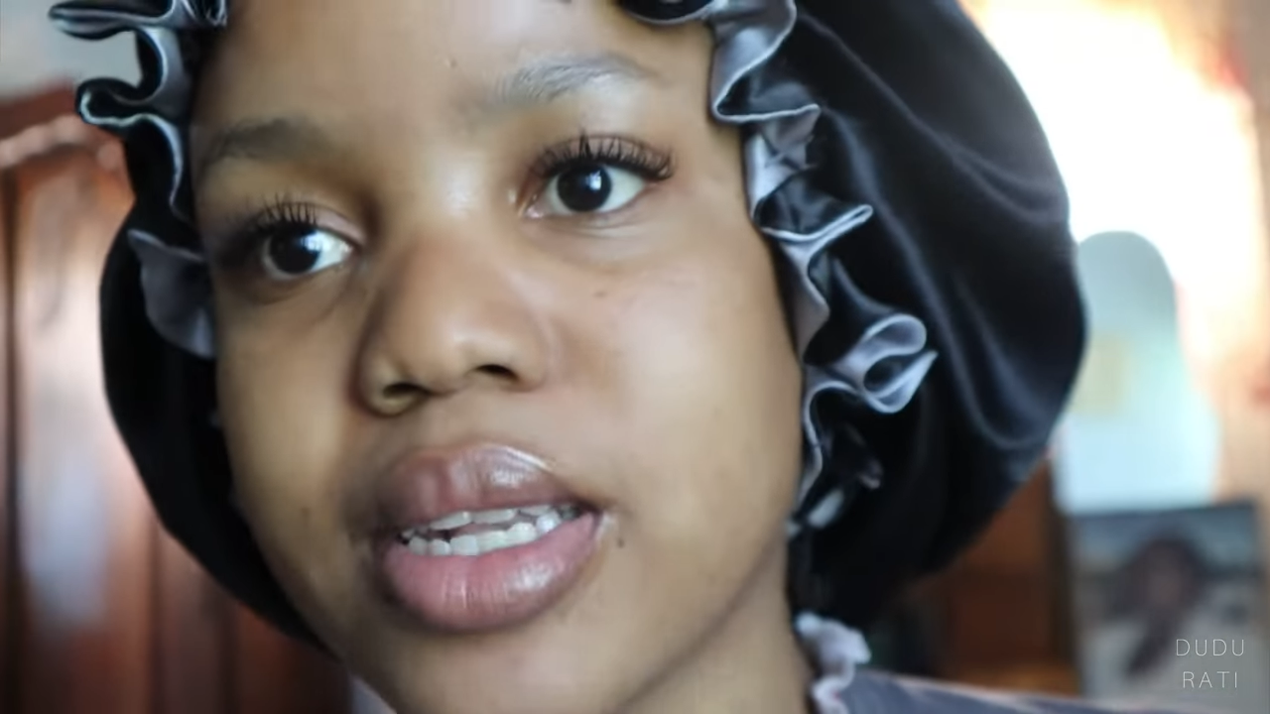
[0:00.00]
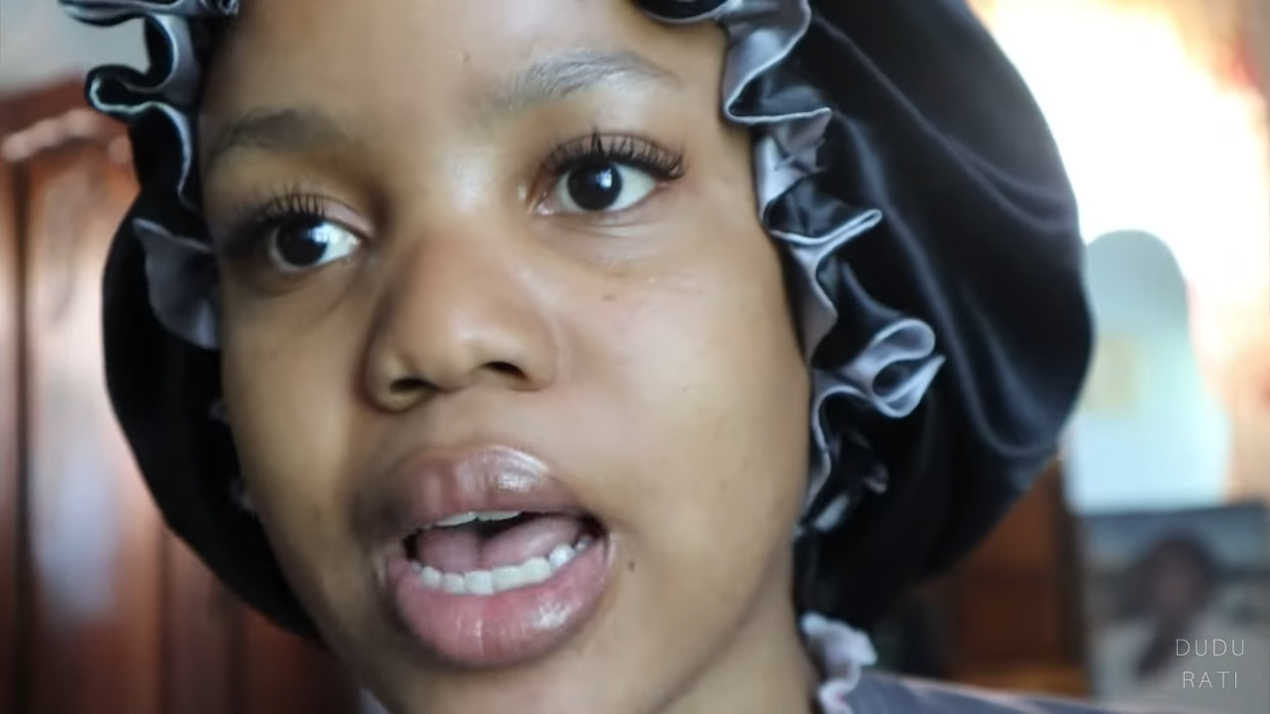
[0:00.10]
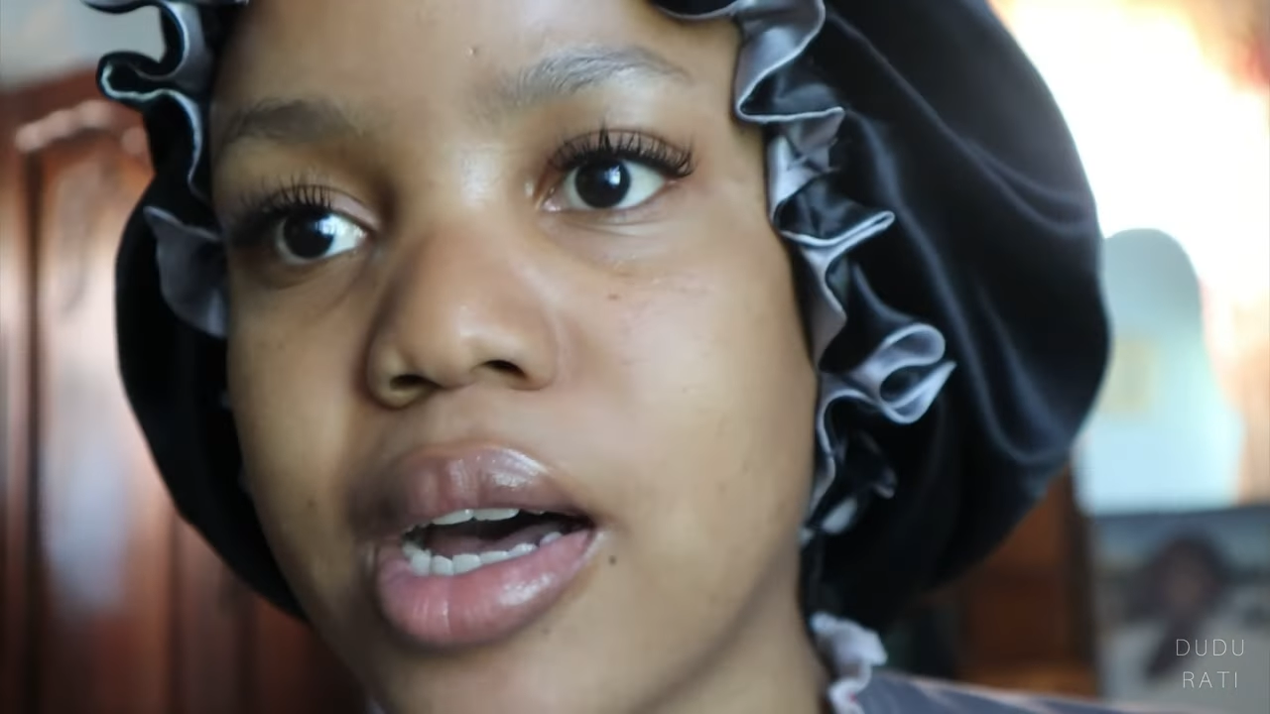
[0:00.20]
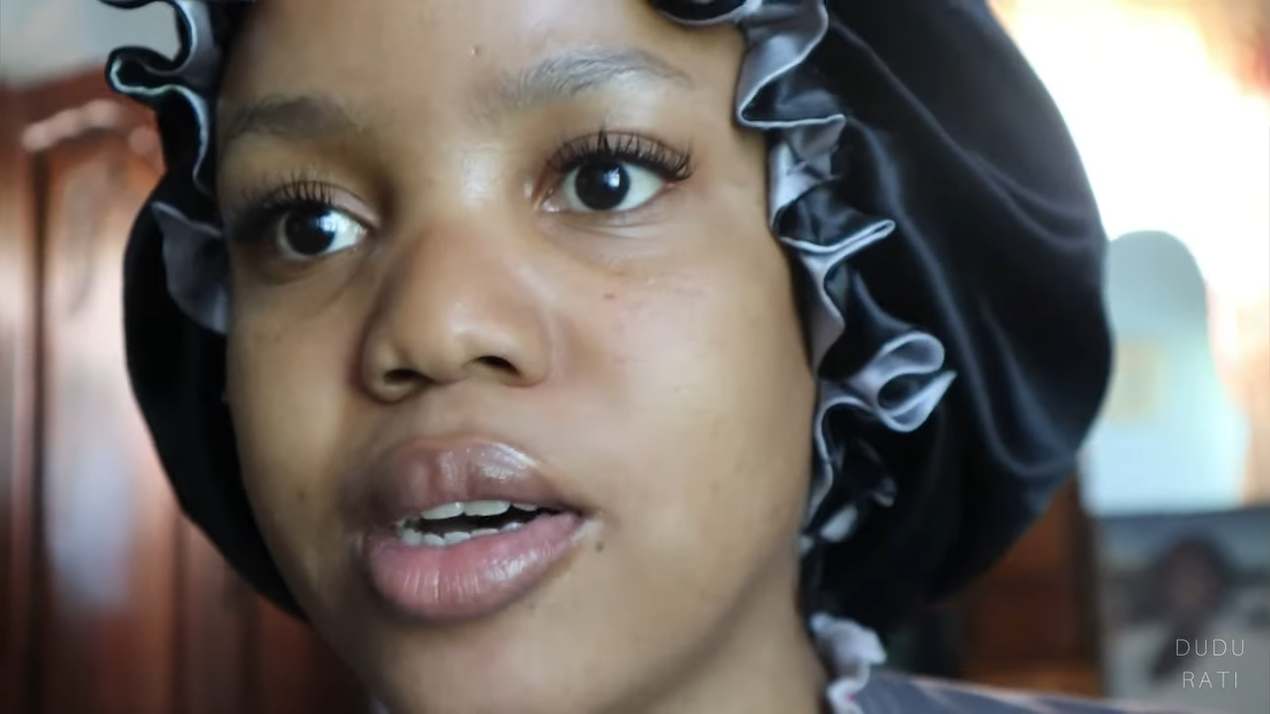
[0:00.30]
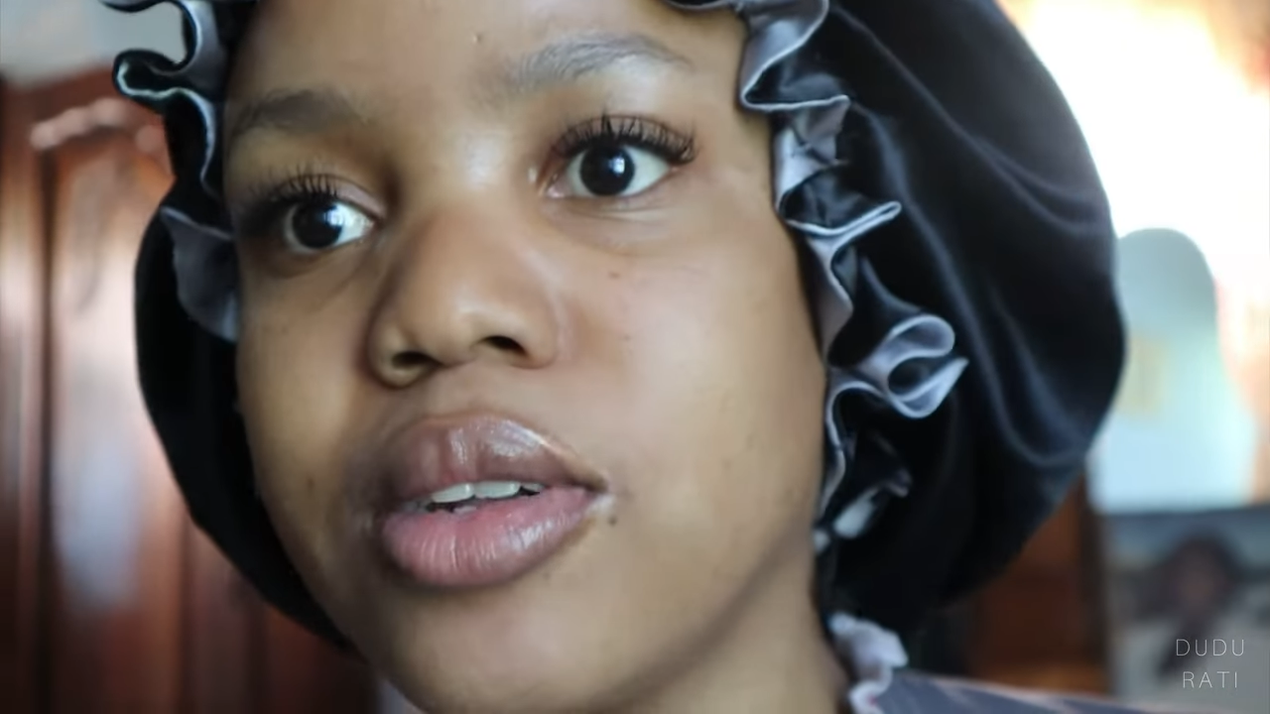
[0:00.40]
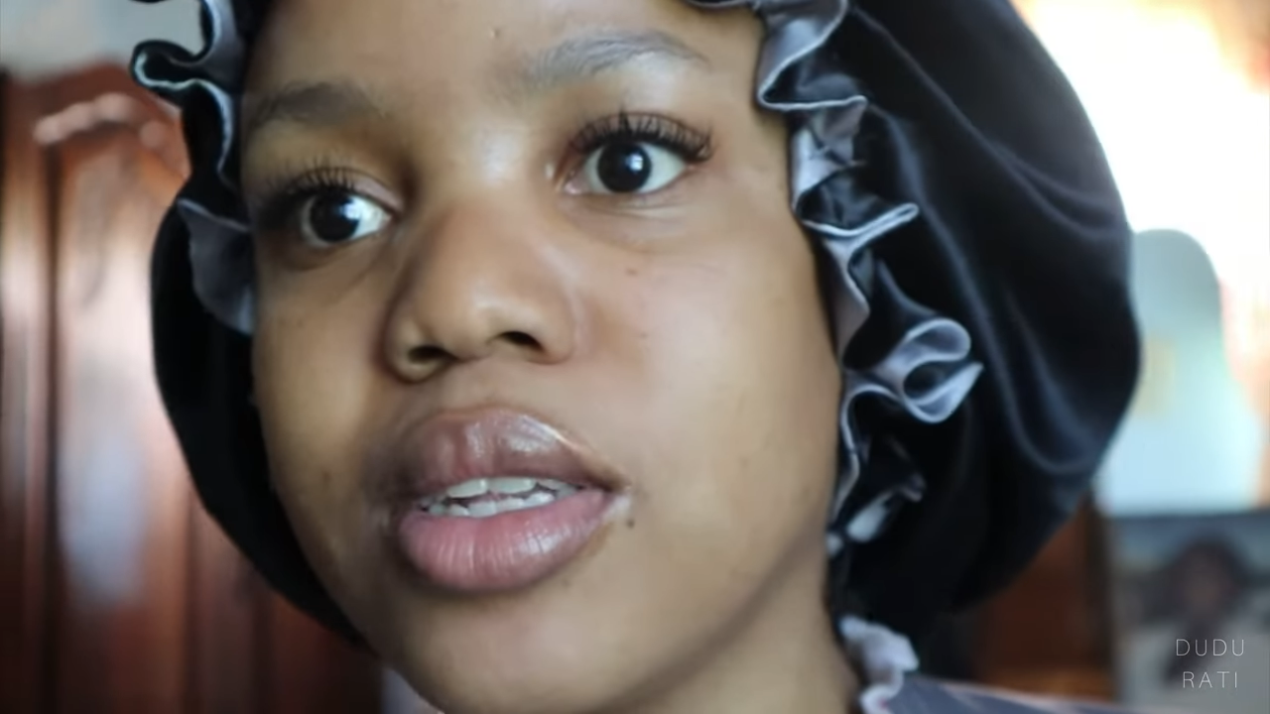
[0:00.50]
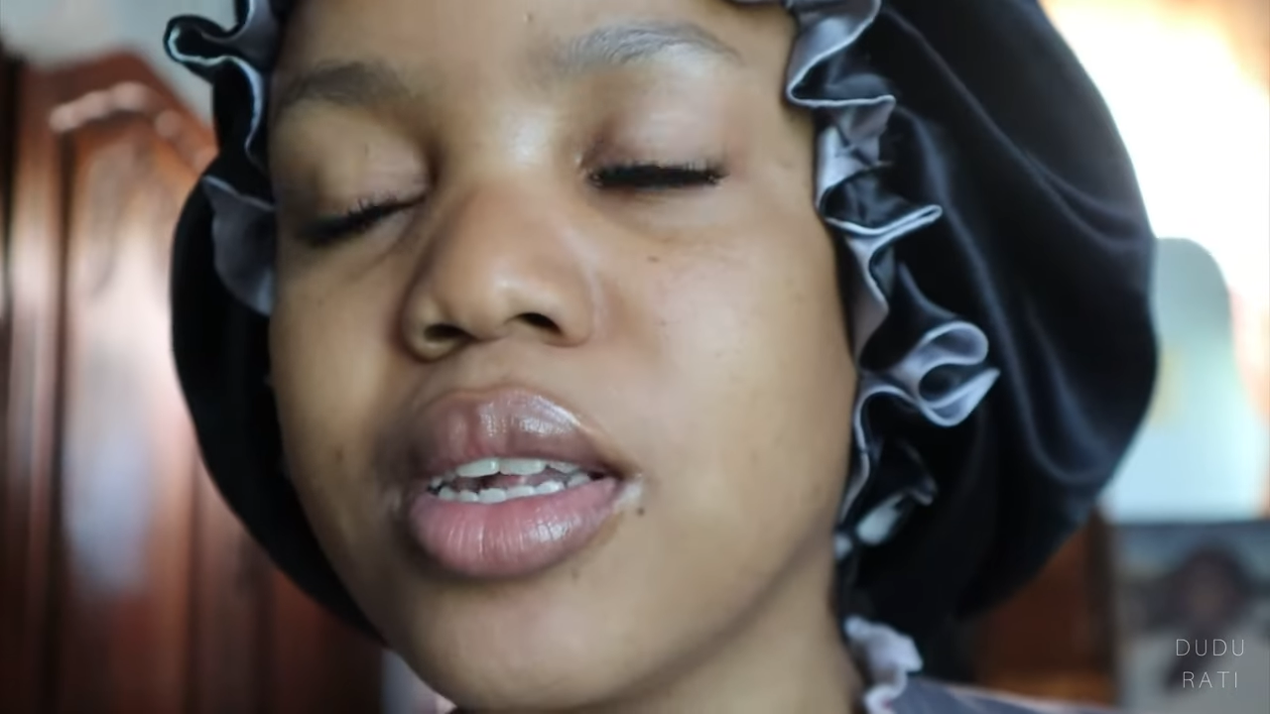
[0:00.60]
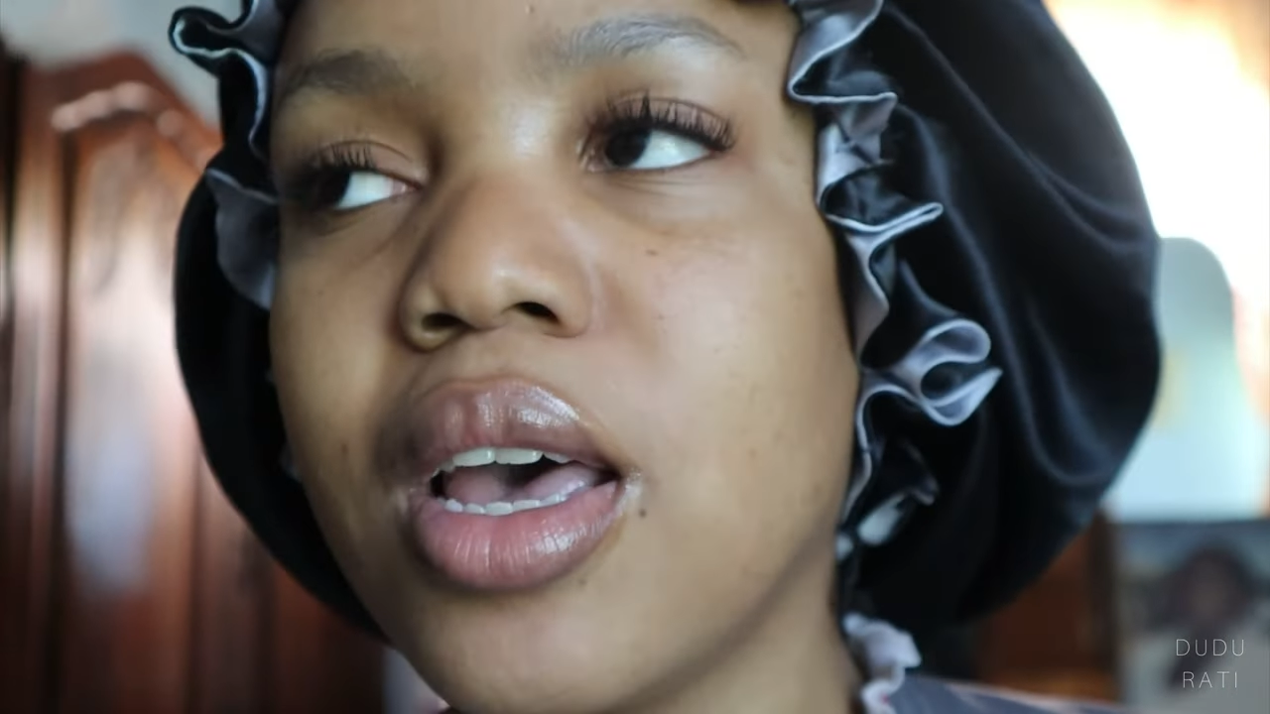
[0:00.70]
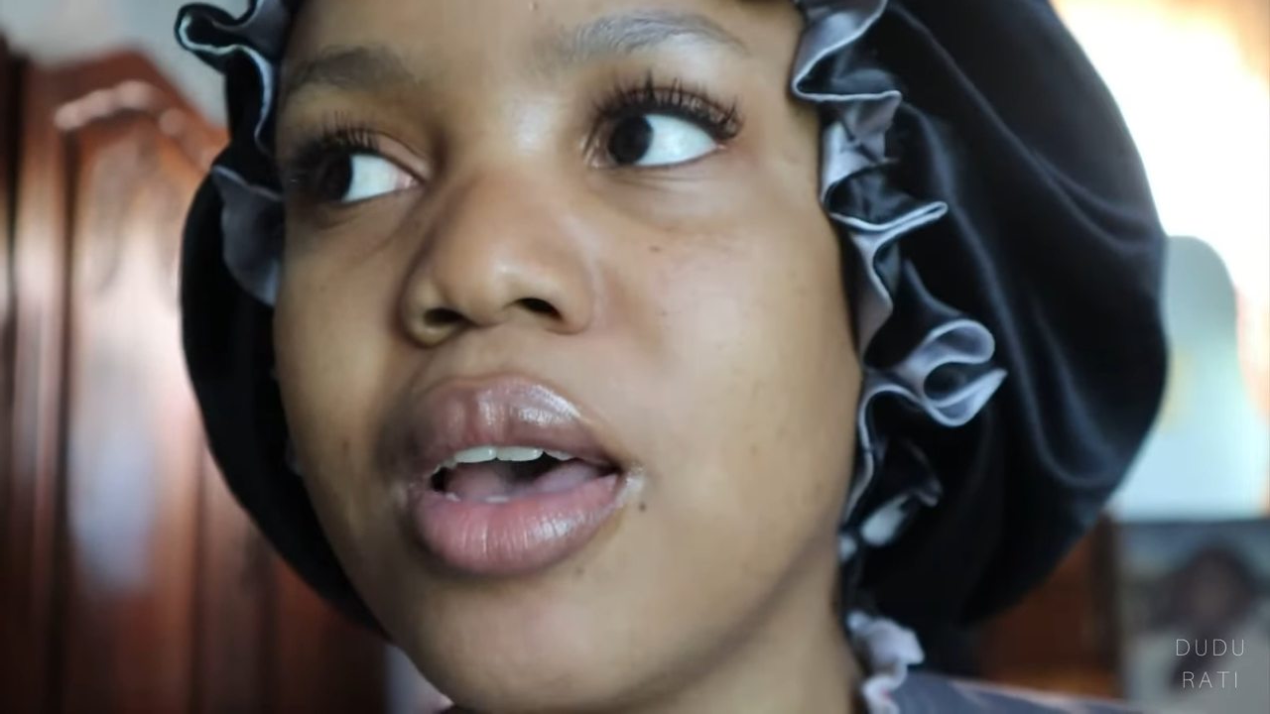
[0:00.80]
house